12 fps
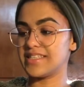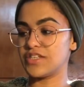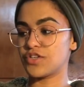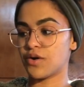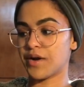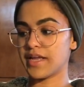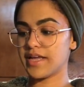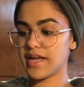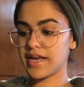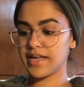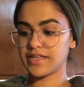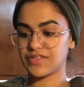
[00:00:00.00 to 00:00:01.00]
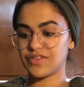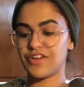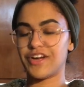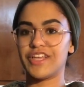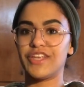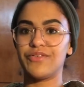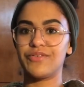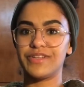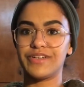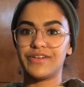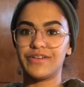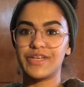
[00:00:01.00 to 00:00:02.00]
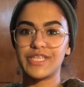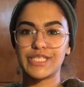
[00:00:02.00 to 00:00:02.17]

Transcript: These are organic, so they're a cute little